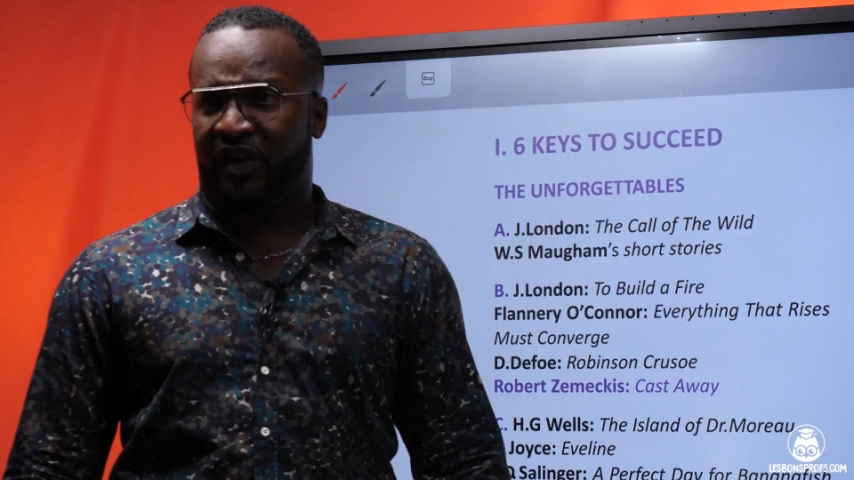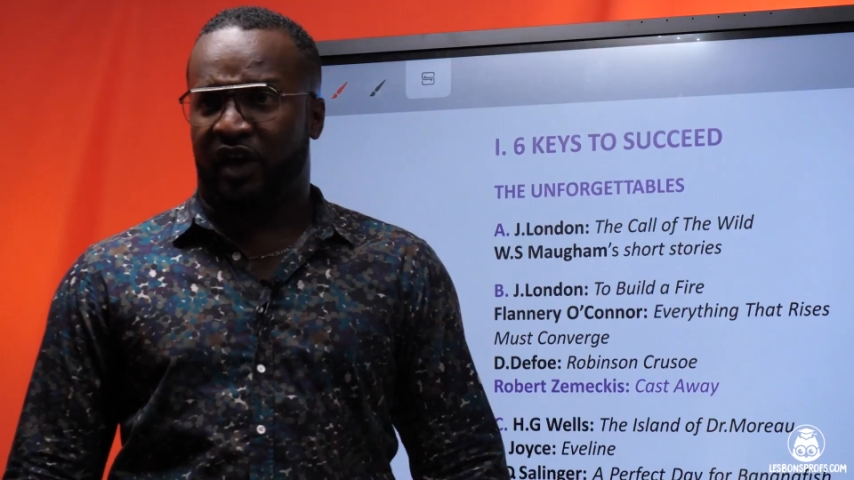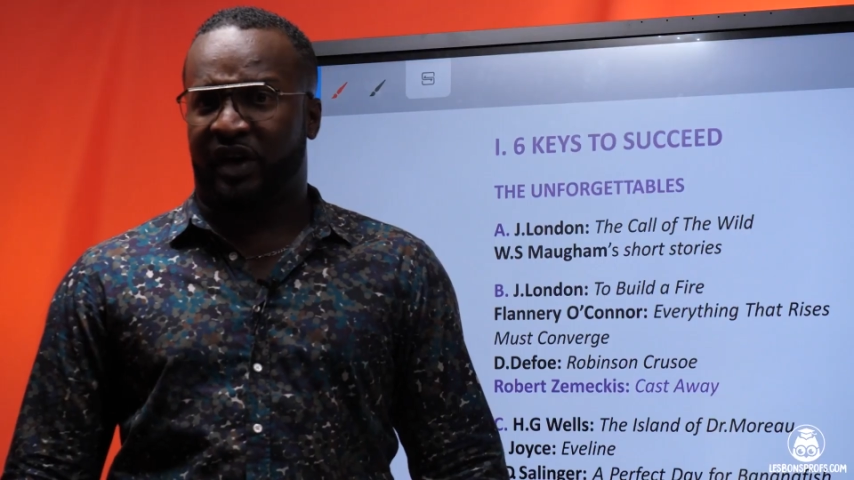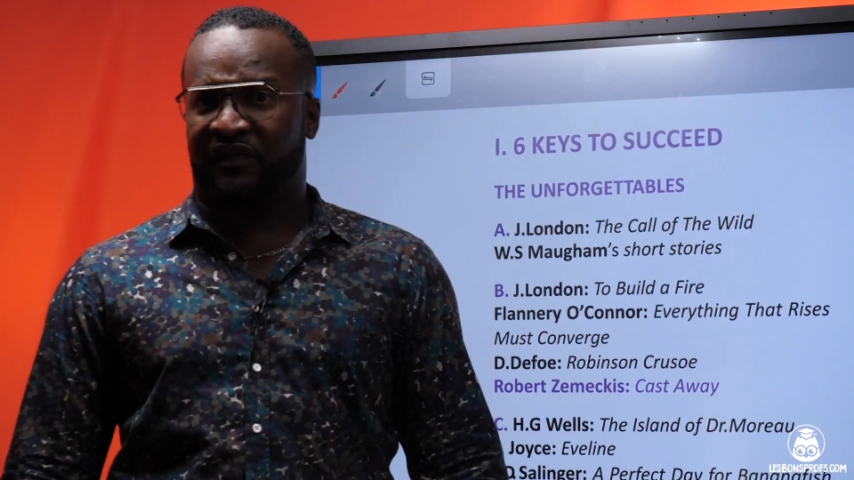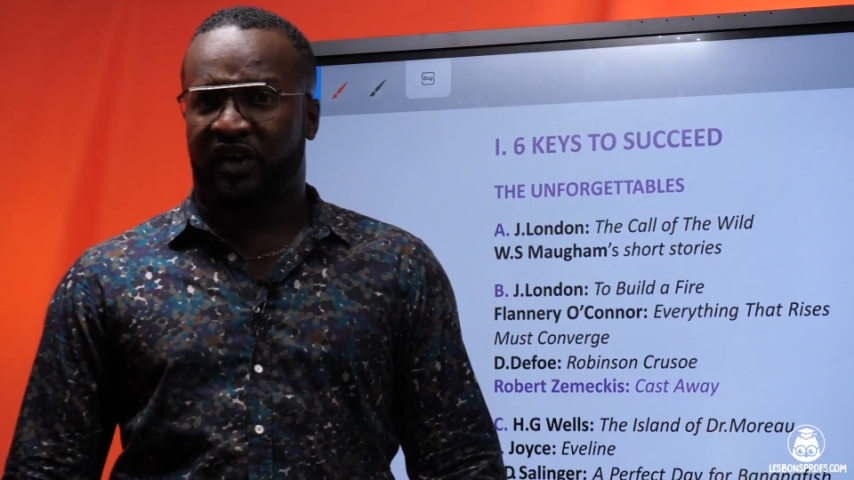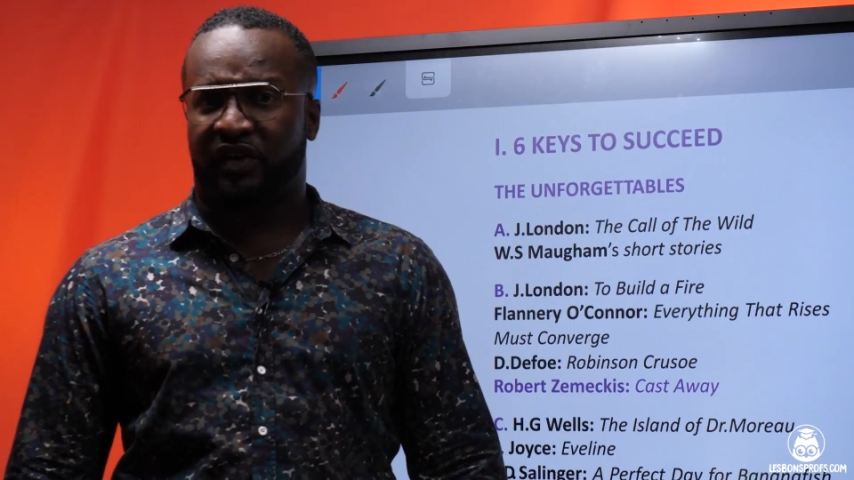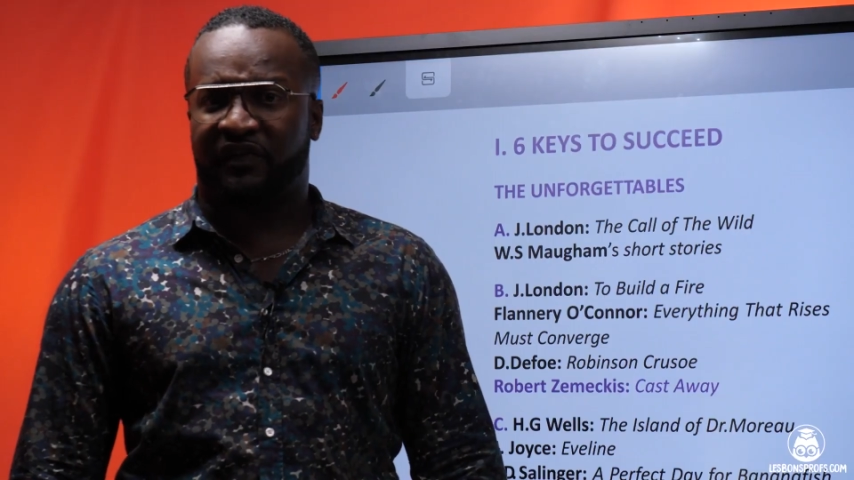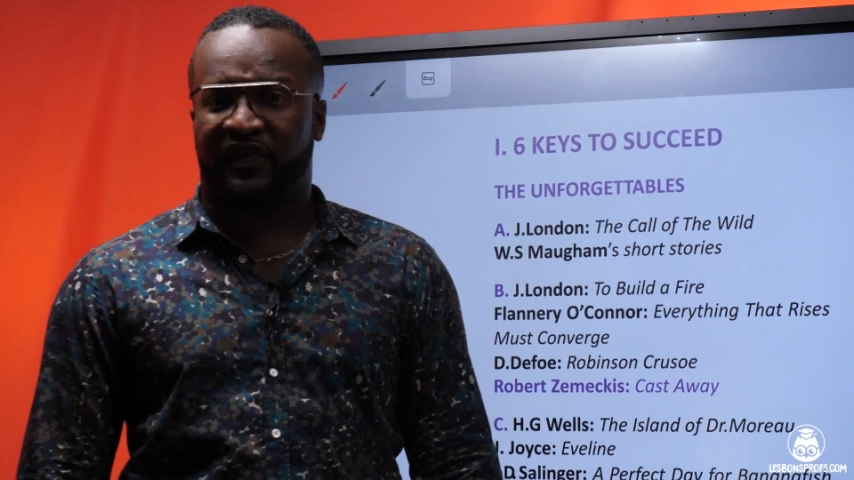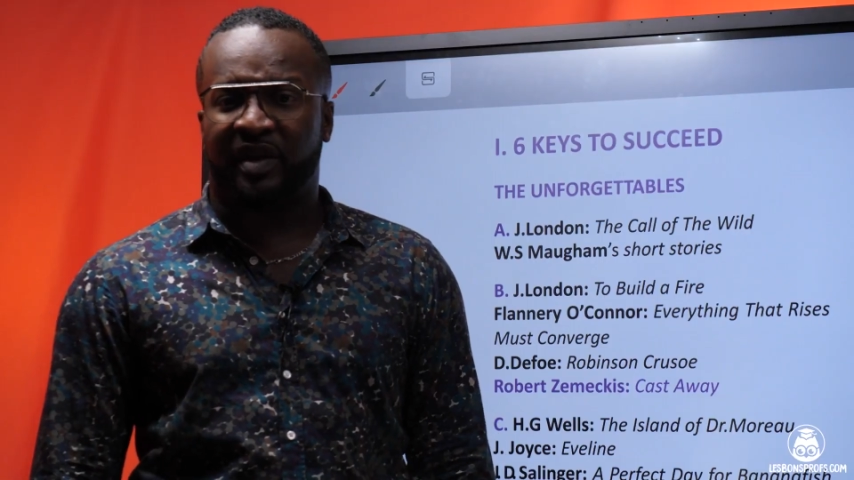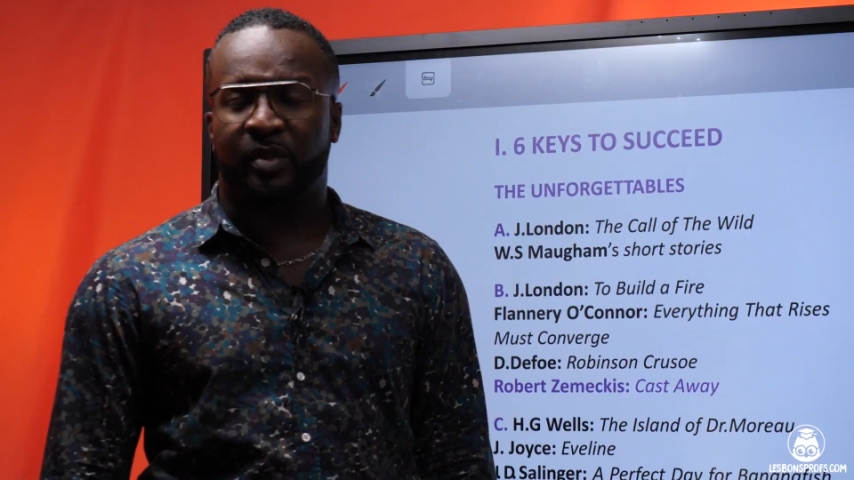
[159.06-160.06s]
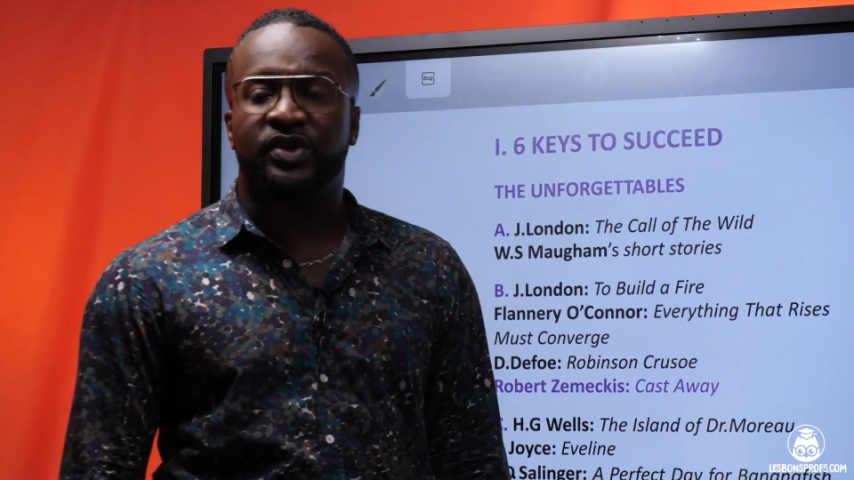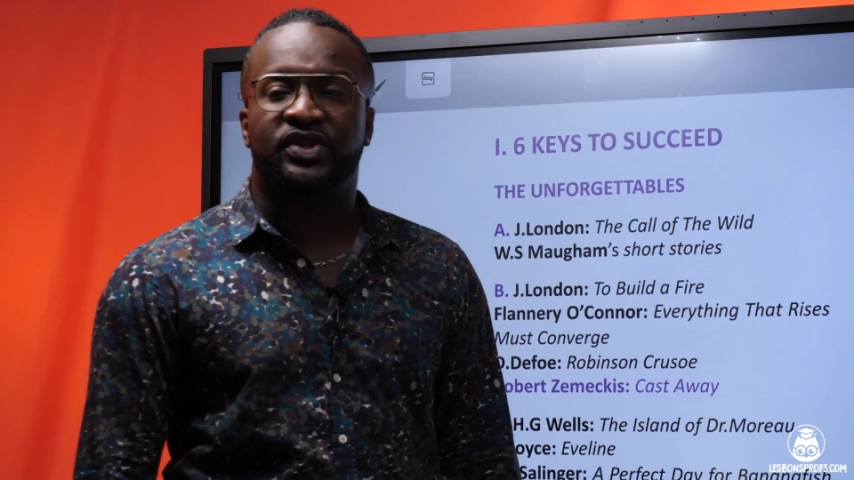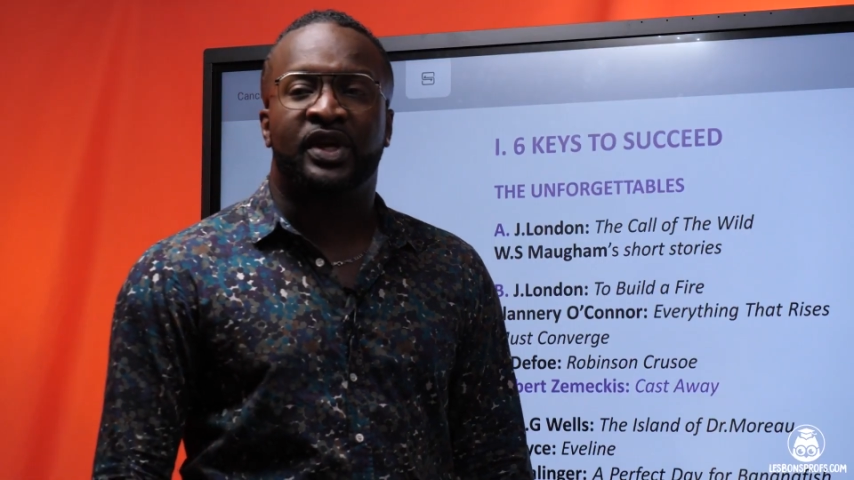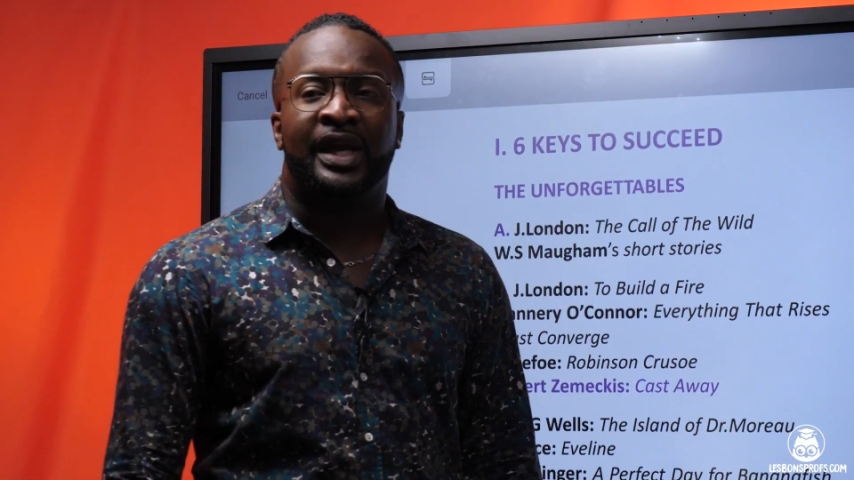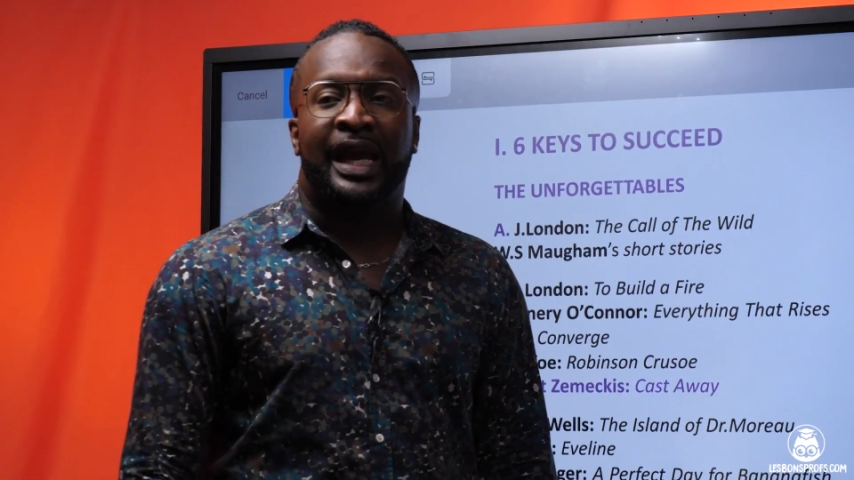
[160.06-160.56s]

very, very famous